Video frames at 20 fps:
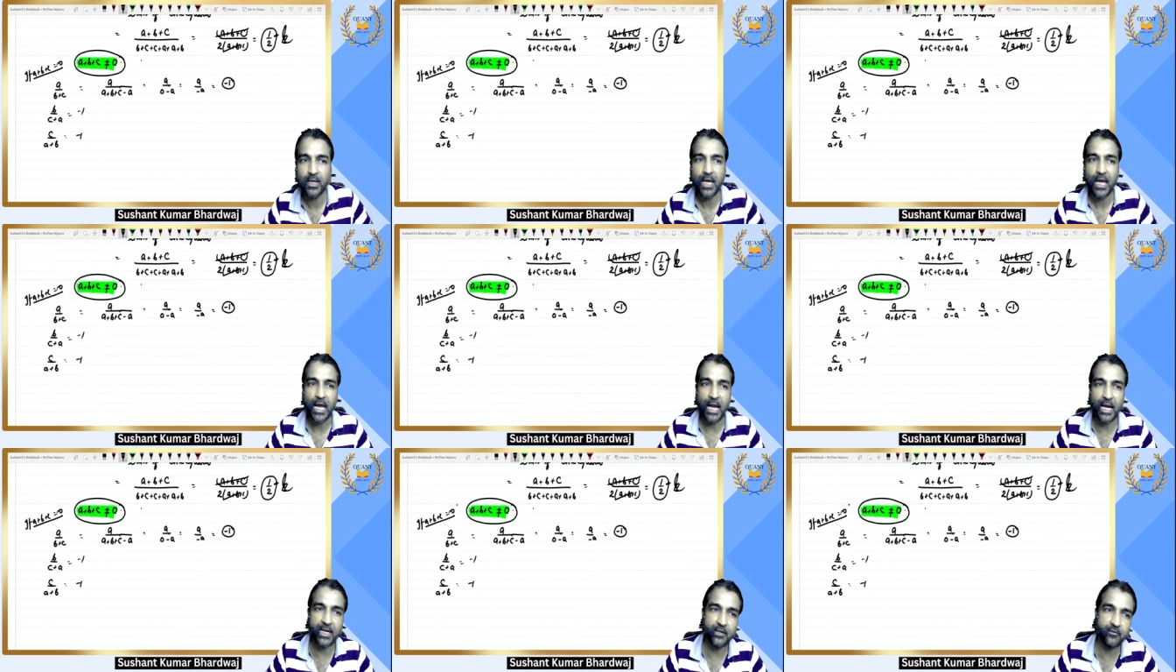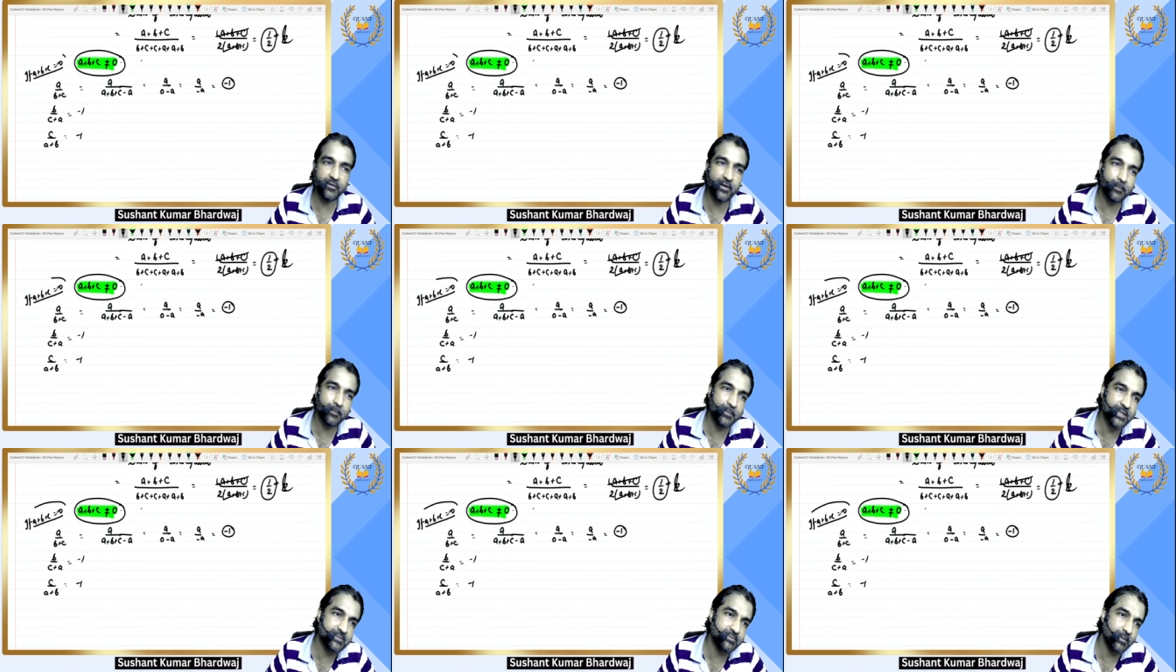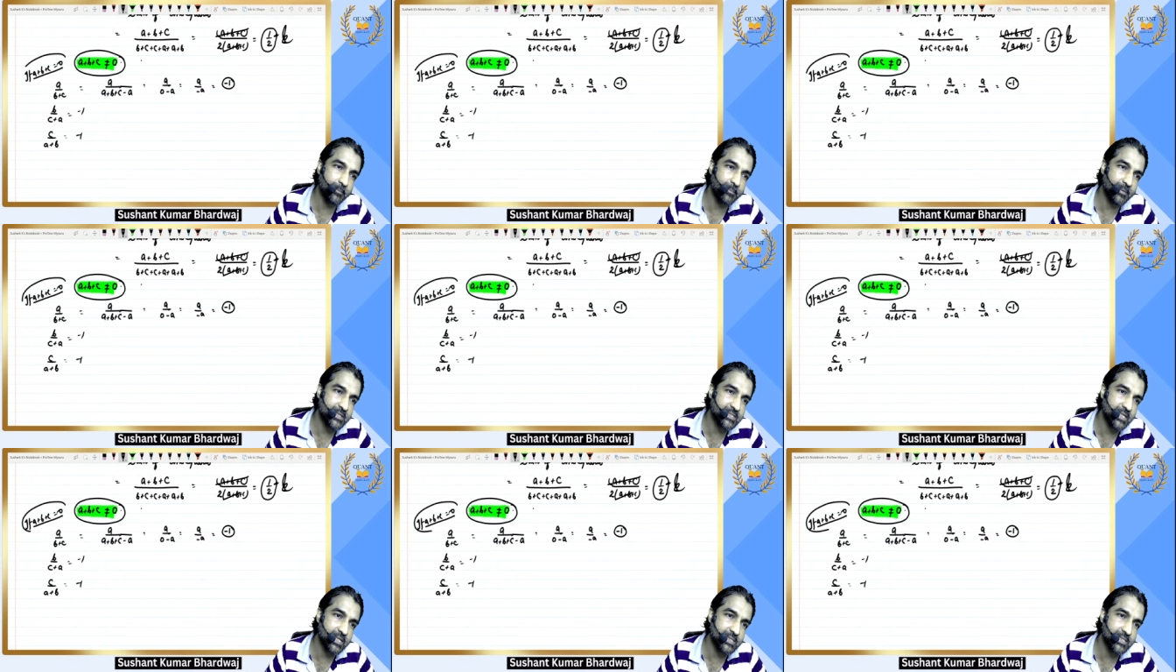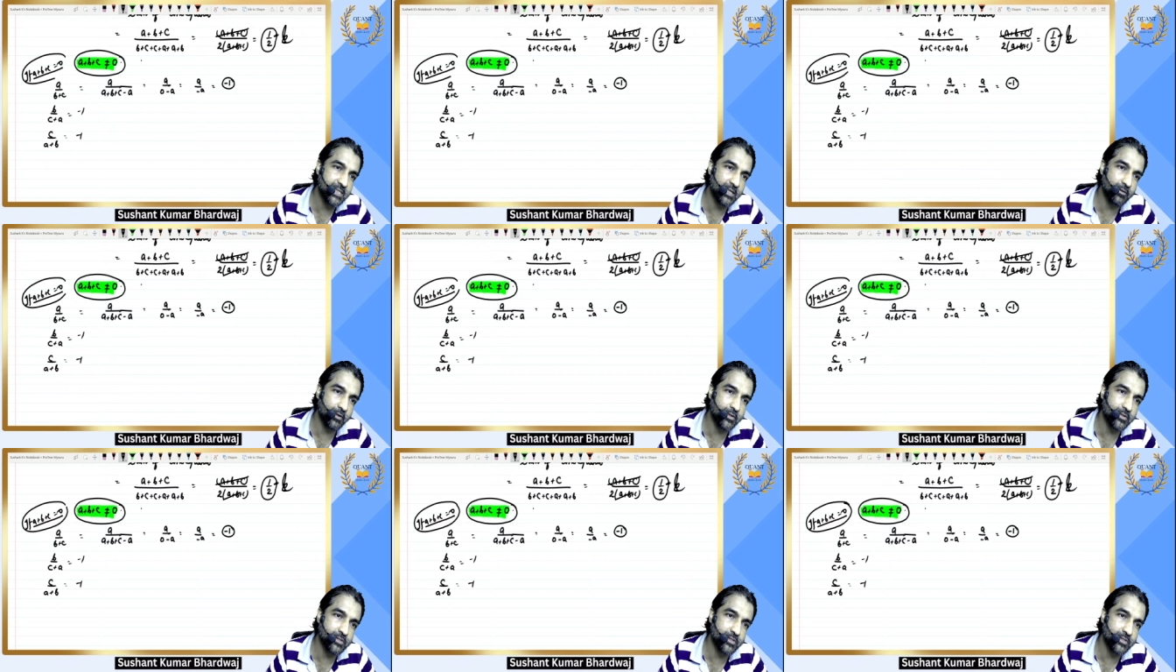and if A plus B plus C is equal
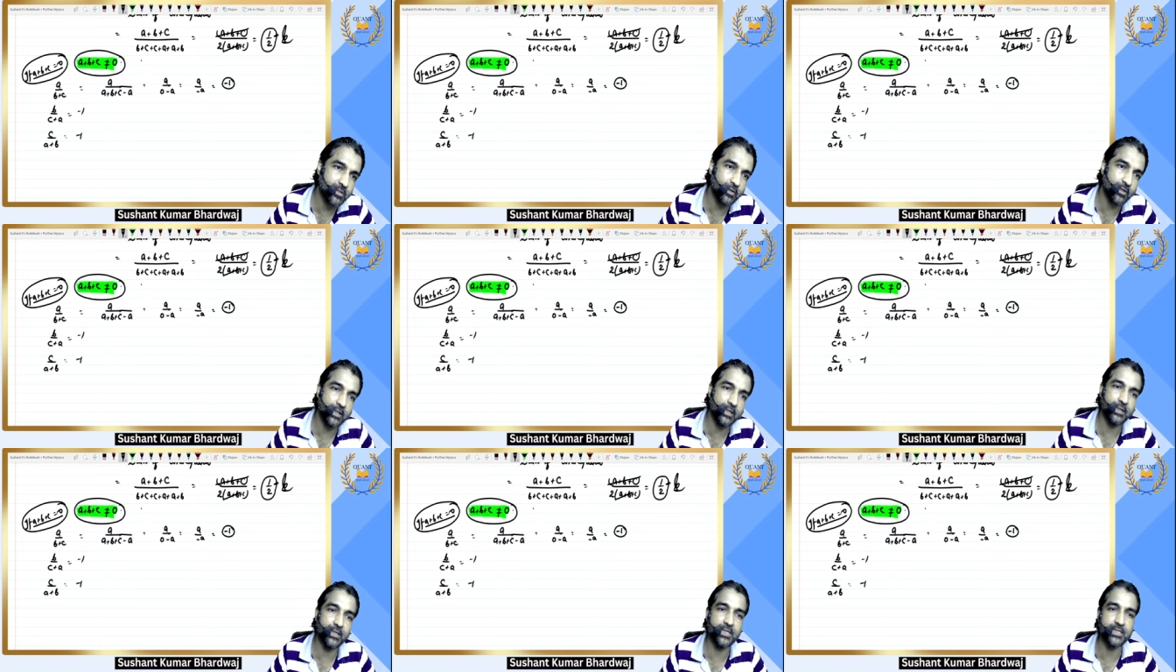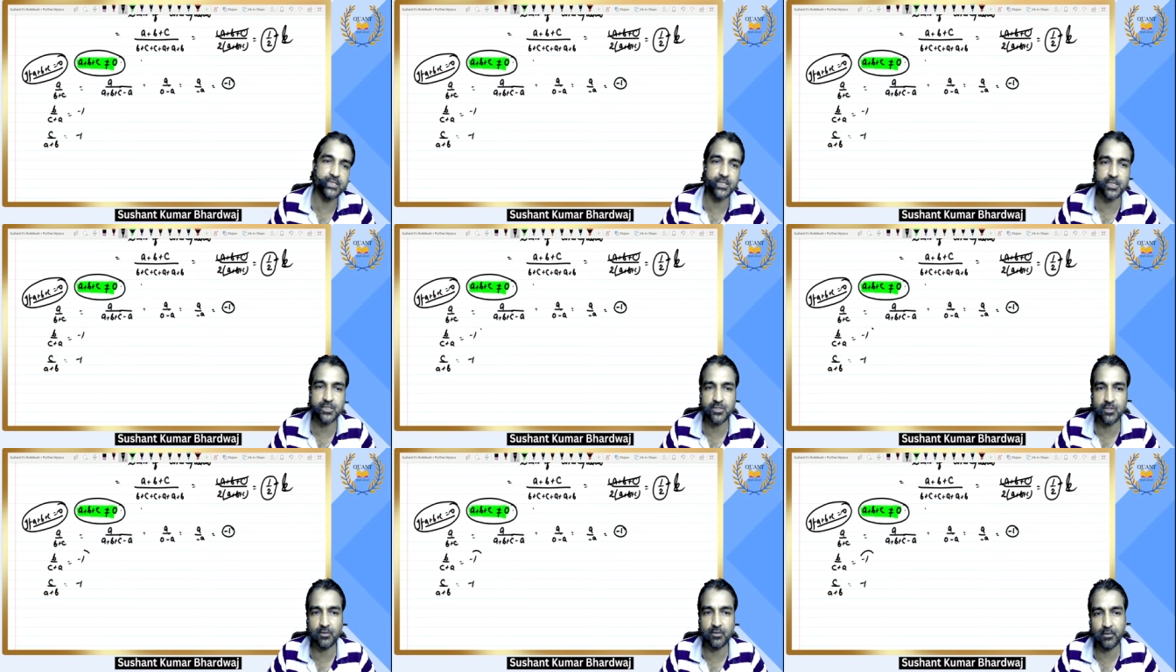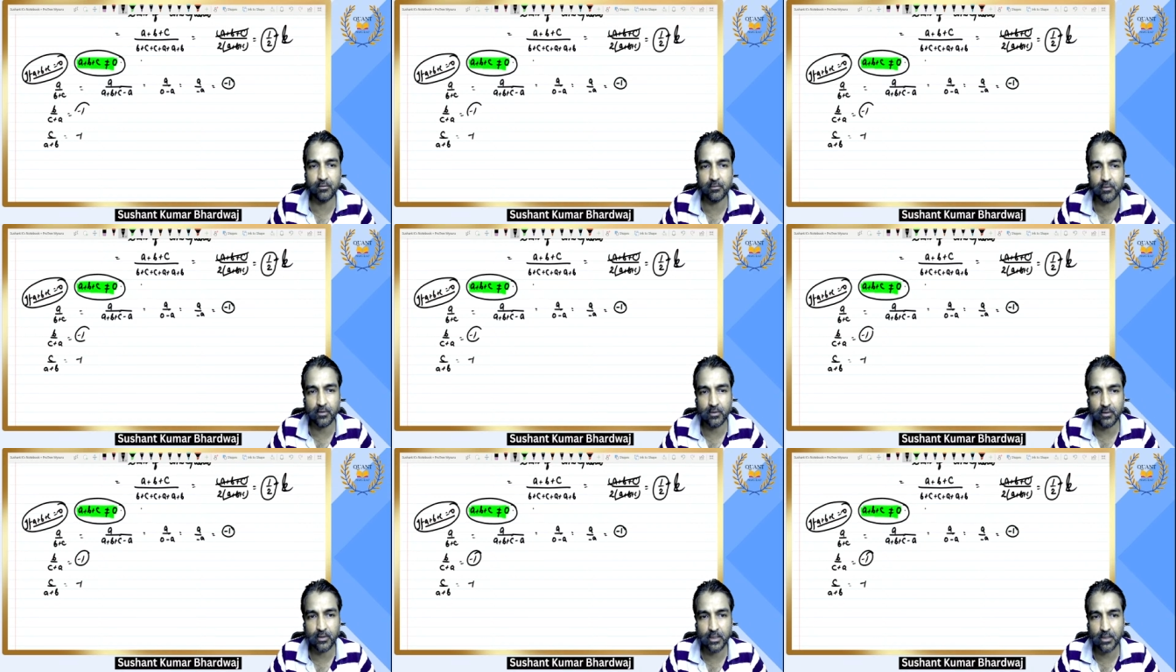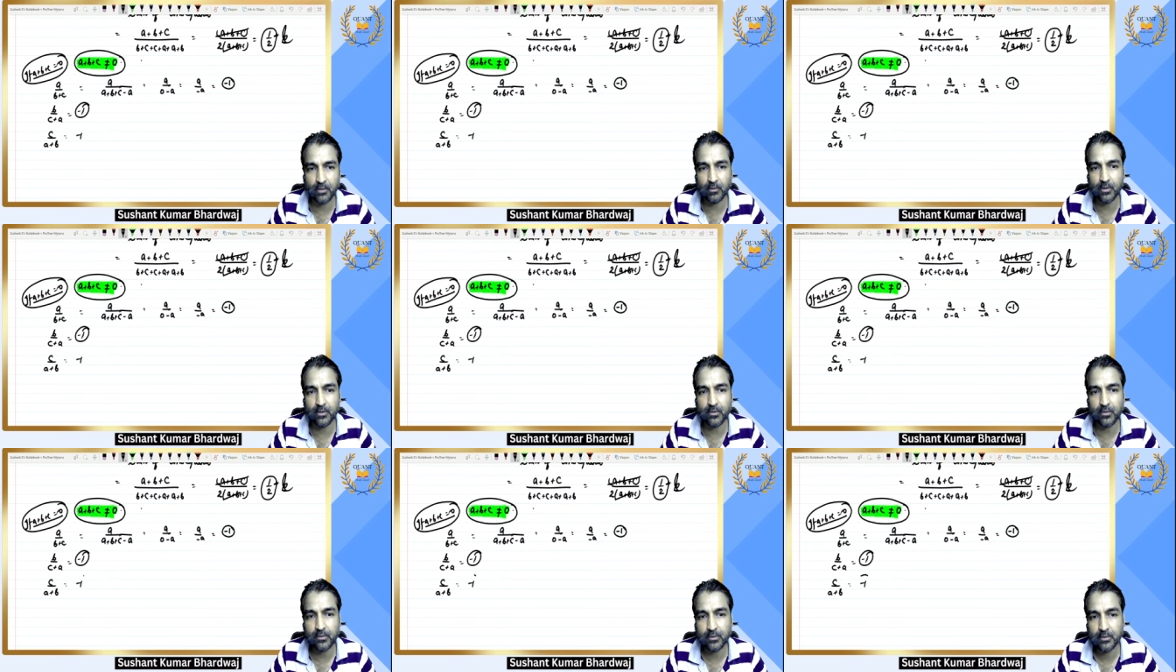to 0, then each ratio will be equal
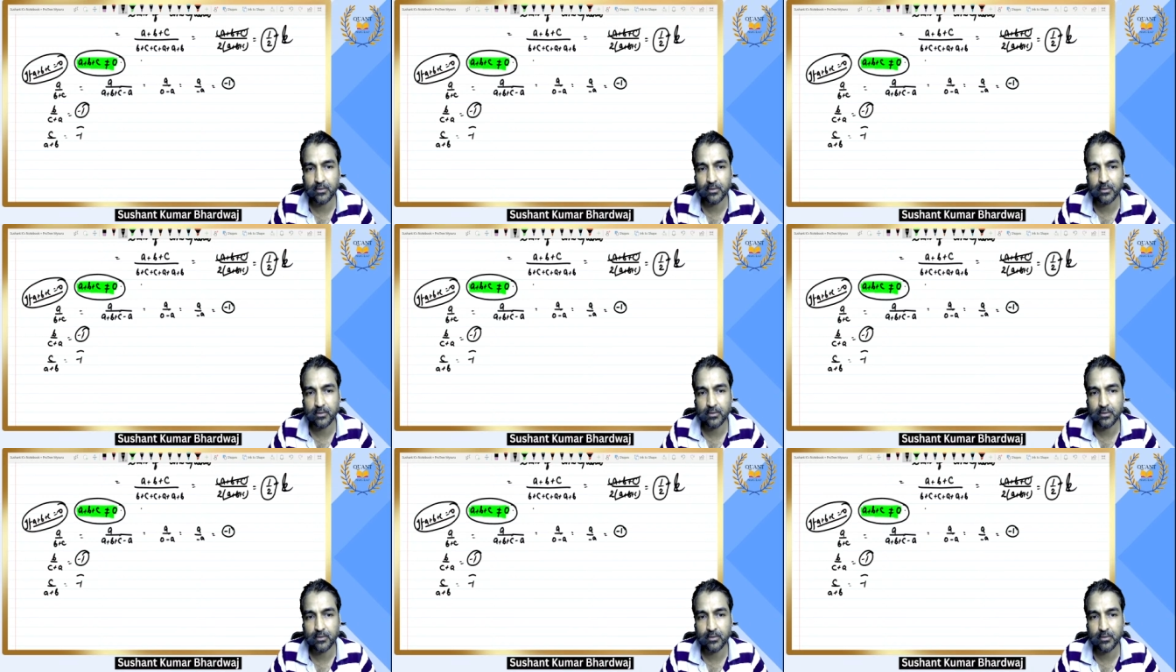to.